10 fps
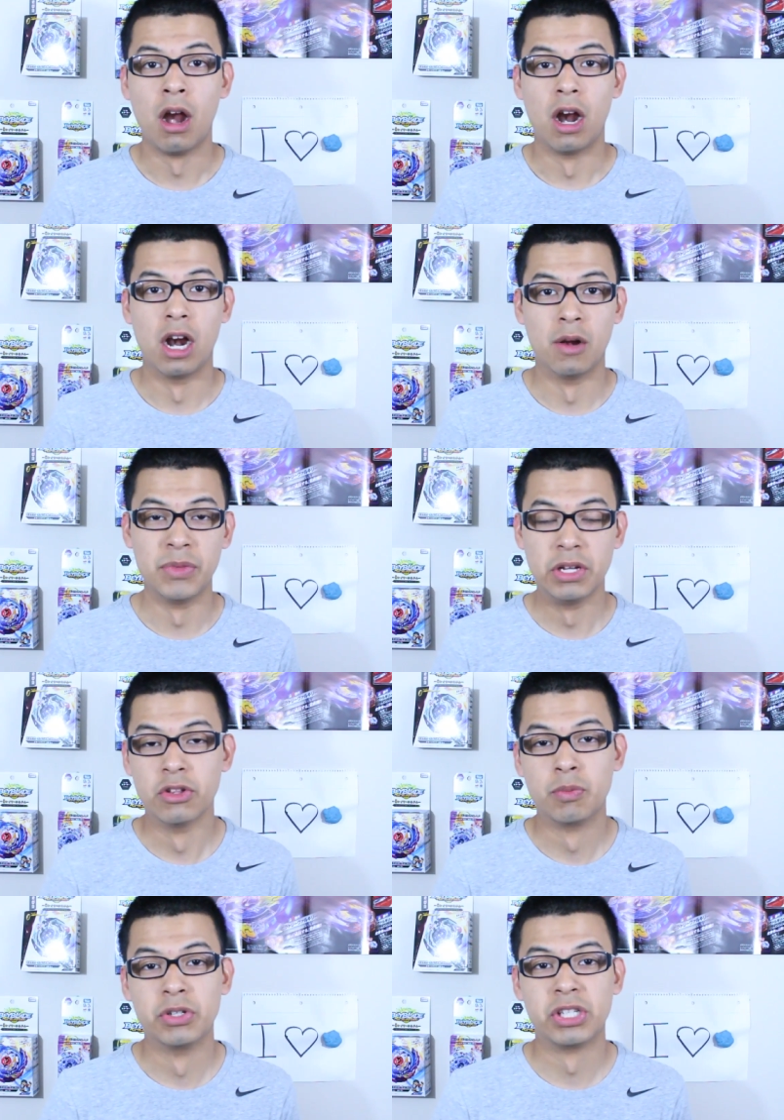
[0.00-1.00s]
The
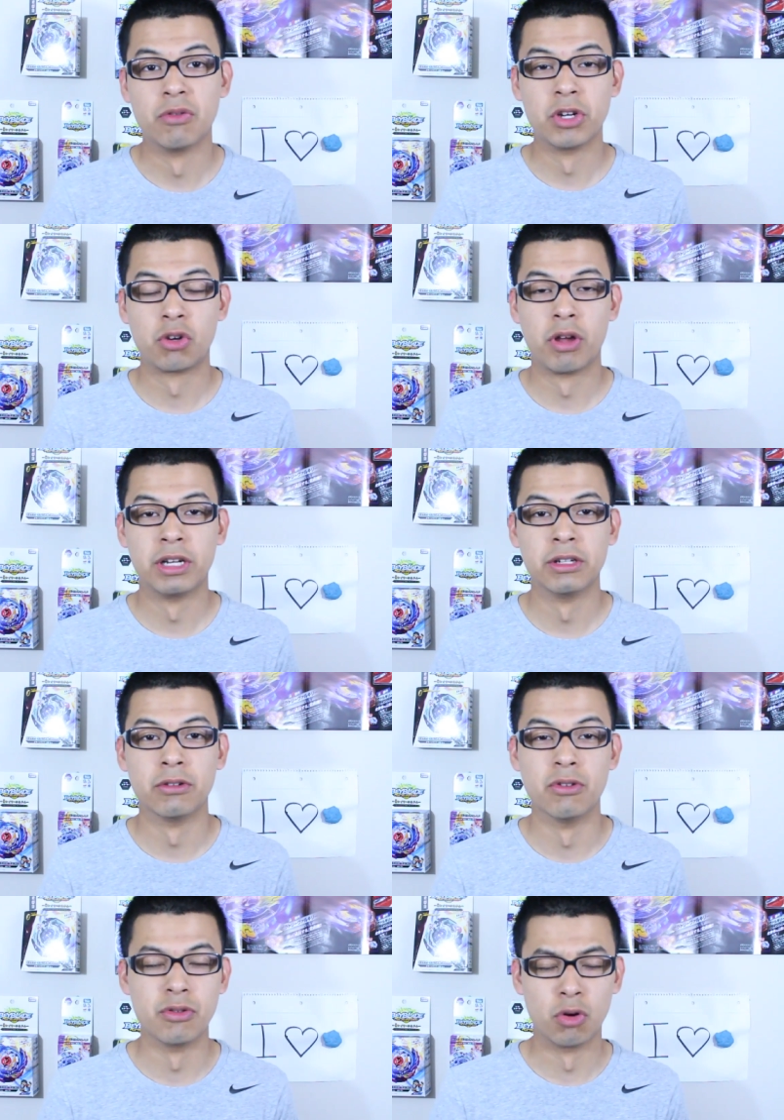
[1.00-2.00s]
other person I want to credit,
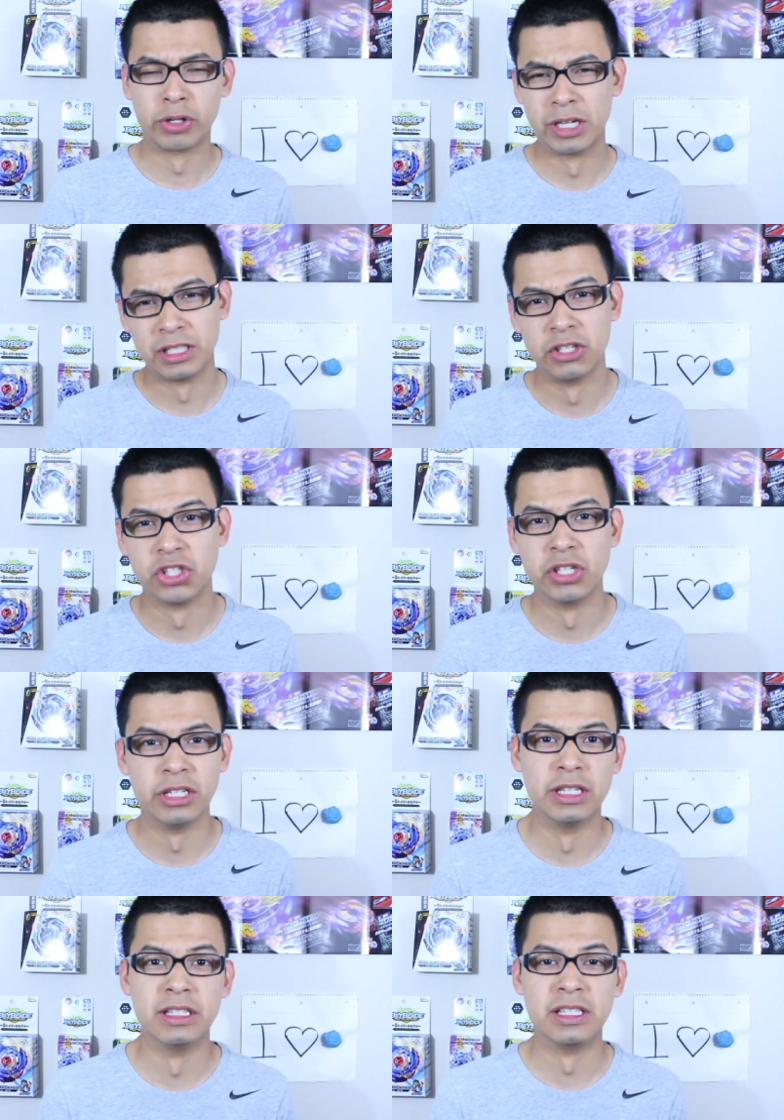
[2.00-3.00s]
or organization,
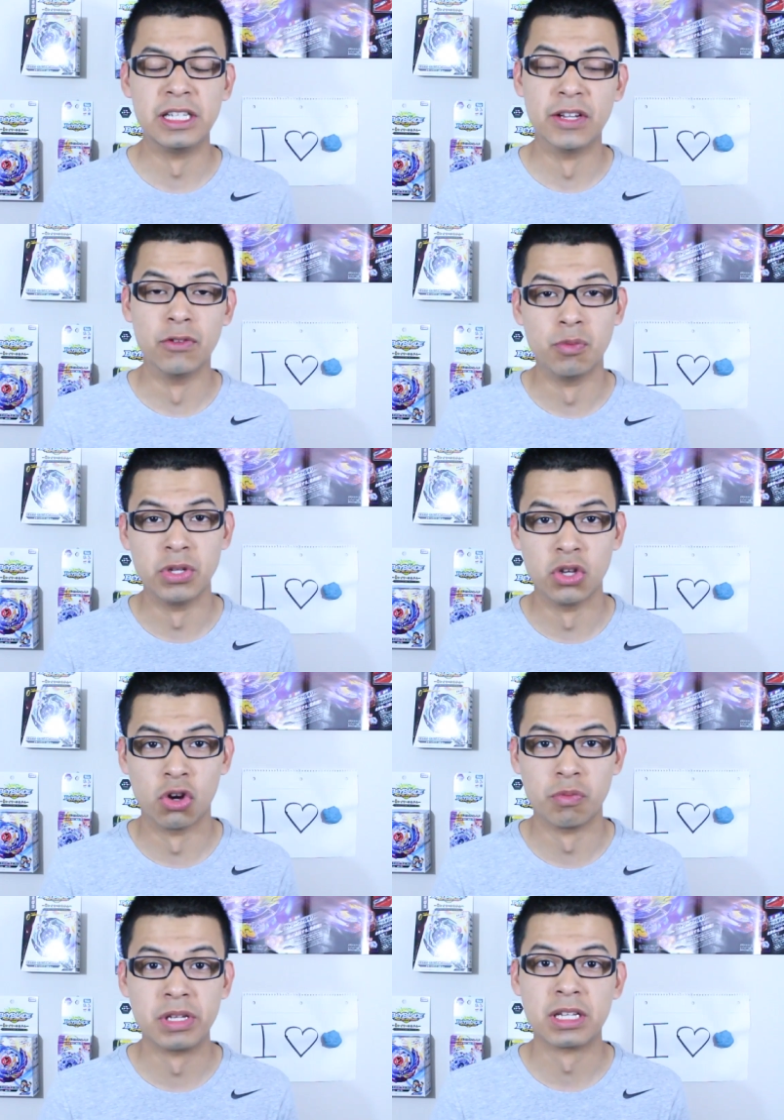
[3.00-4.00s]
is the
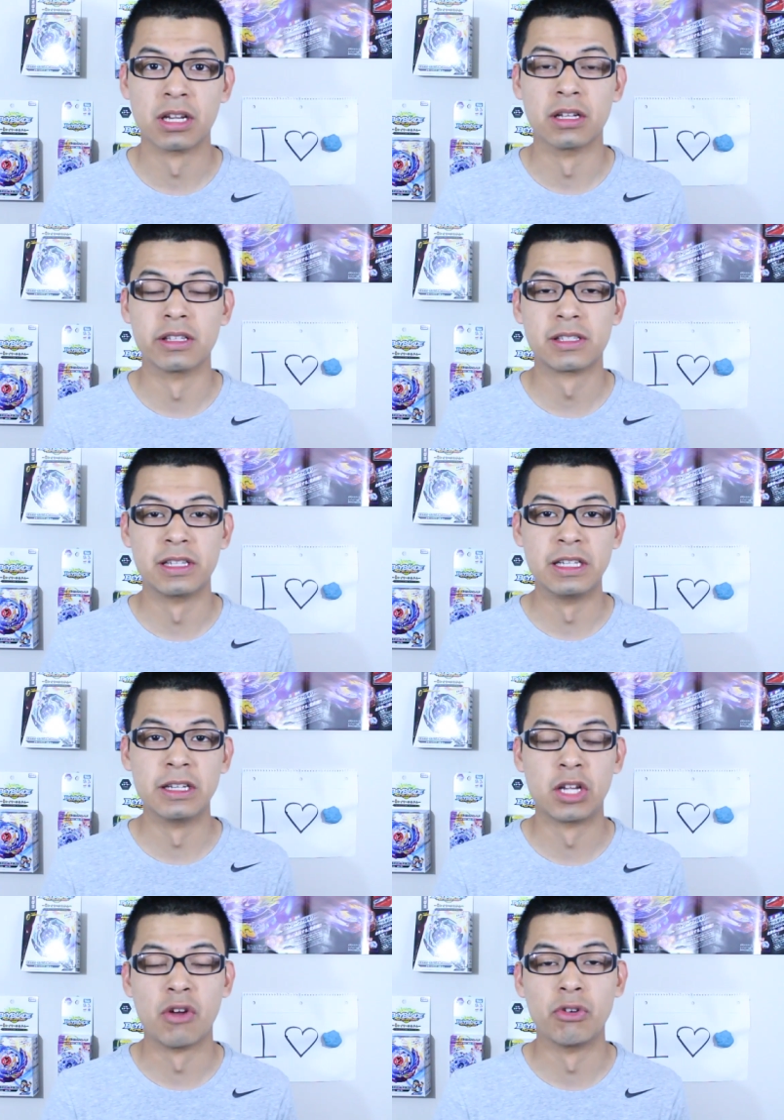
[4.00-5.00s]
WBO, because they
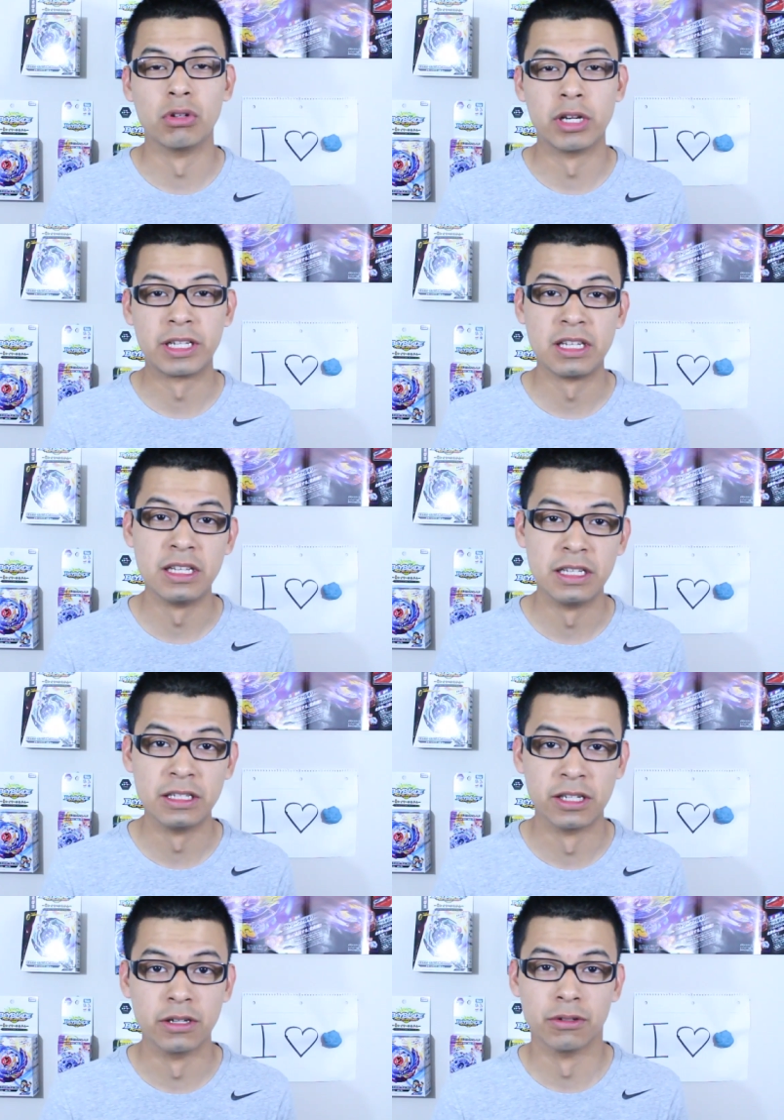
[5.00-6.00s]
did cover a lot of key
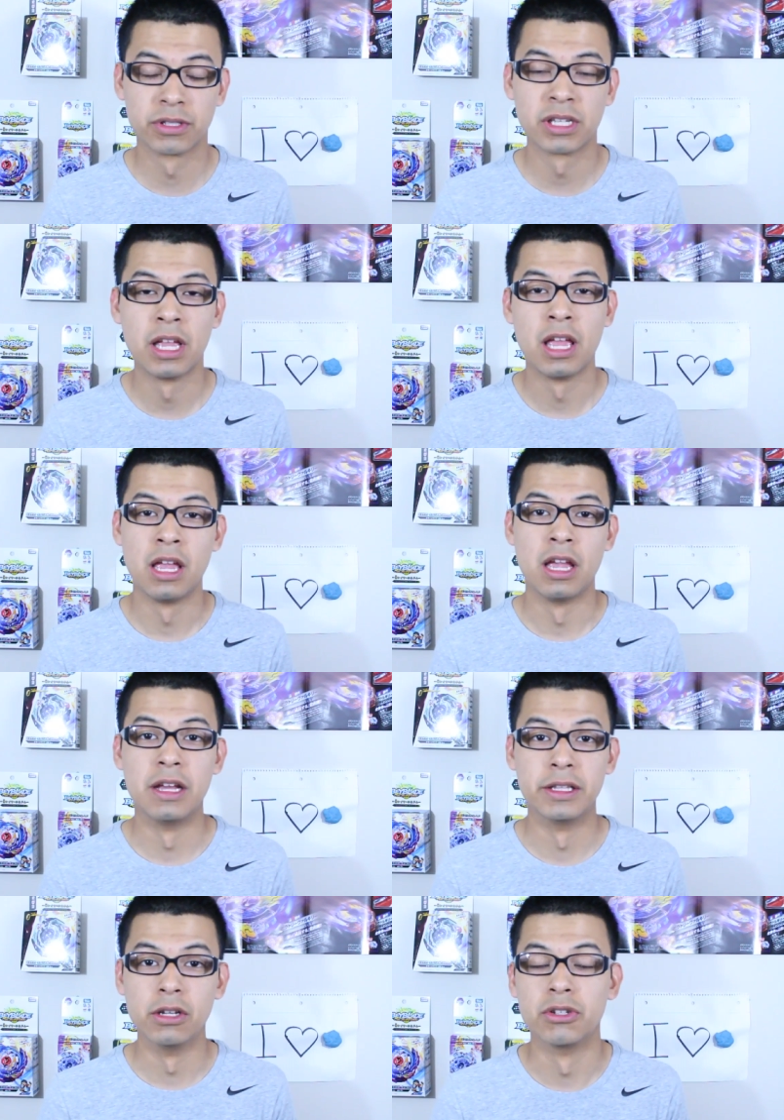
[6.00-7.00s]
details,
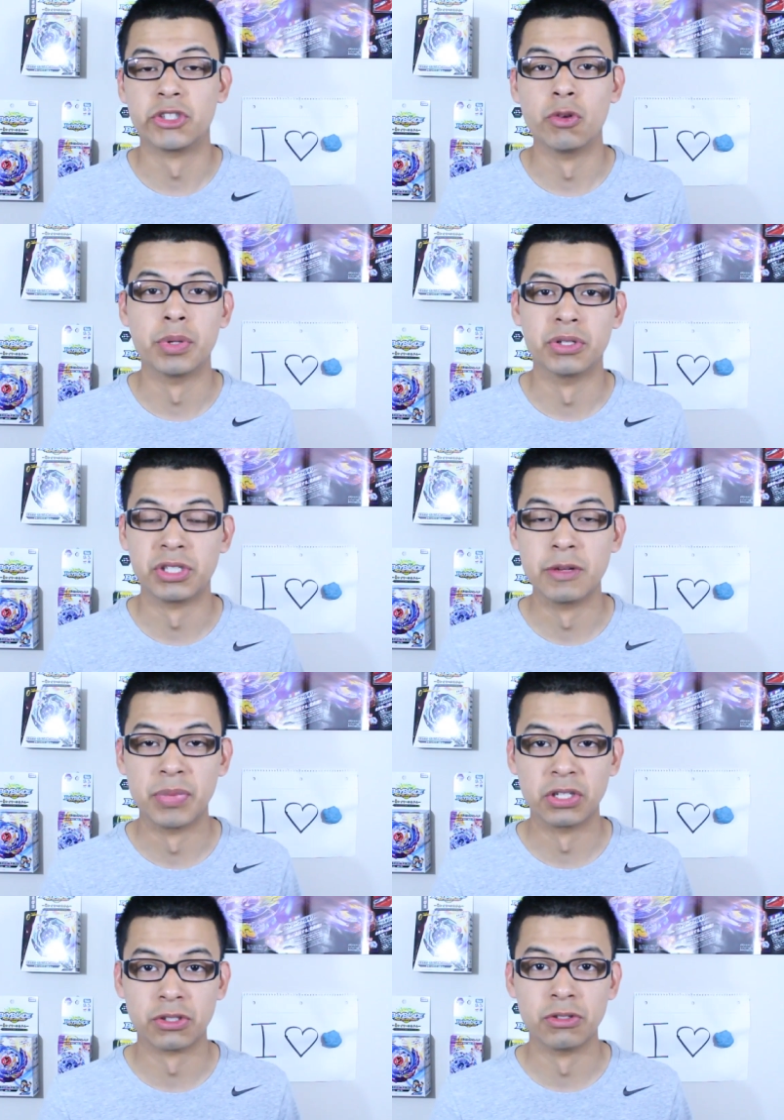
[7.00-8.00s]
and they also posted
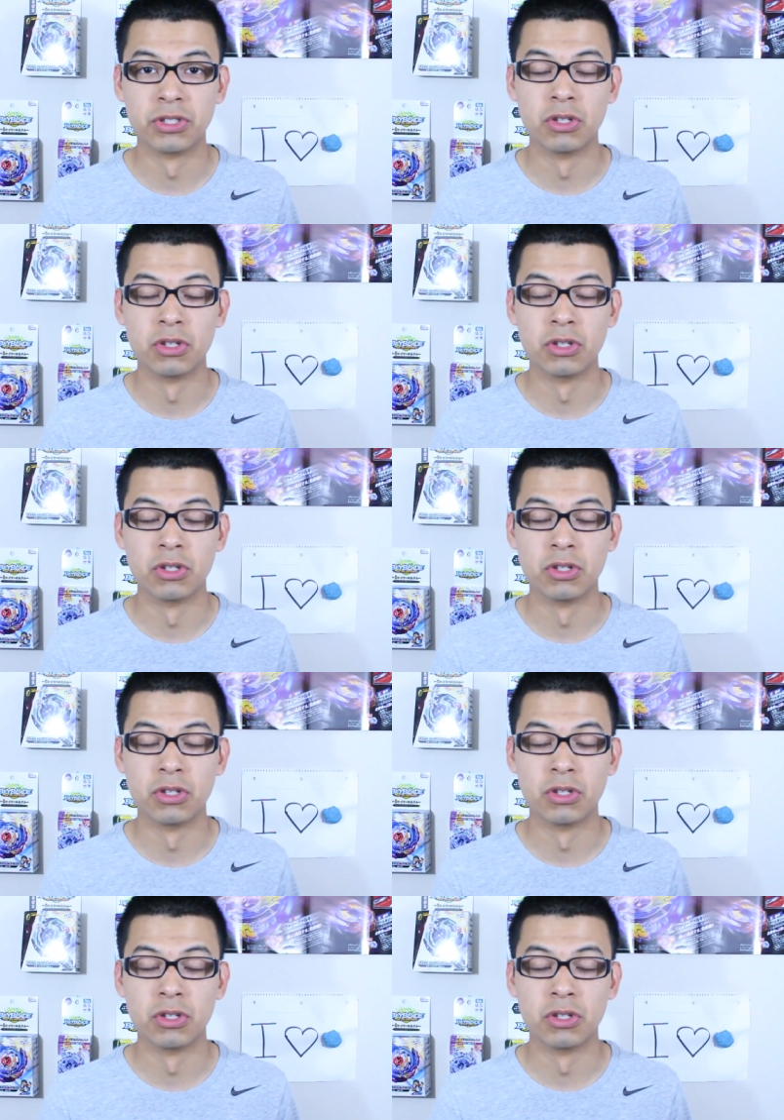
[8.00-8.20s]
pictures.